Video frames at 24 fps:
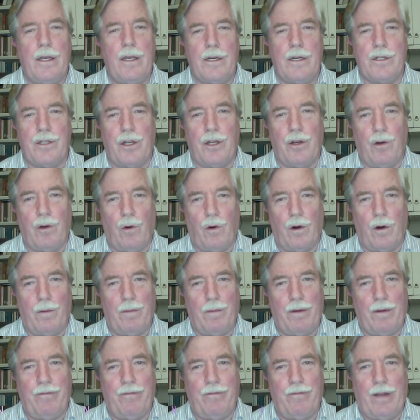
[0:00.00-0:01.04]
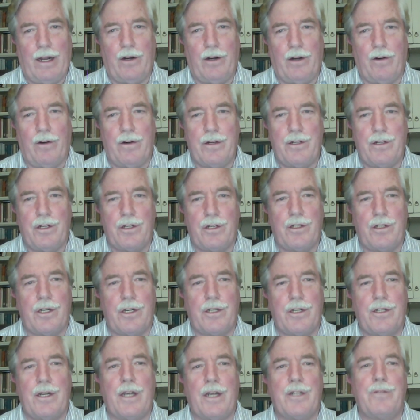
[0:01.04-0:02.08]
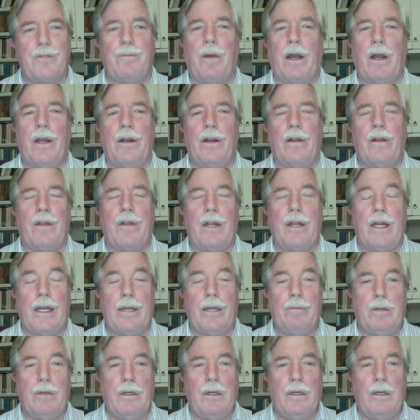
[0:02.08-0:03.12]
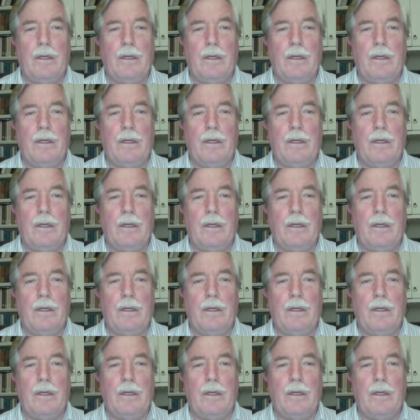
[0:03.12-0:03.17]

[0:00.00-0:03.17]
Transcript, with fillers: is the norm and failure is just success by another name.